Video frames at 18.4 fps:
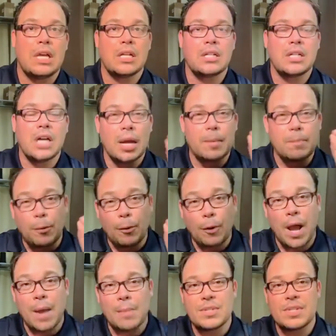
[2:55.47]
God
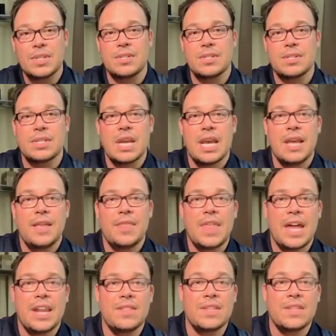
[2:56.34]
promises
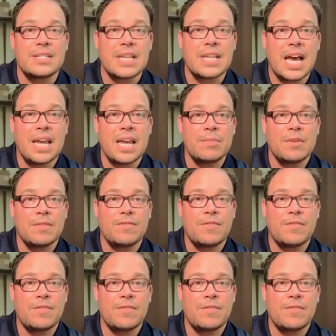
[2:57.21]
that in the time of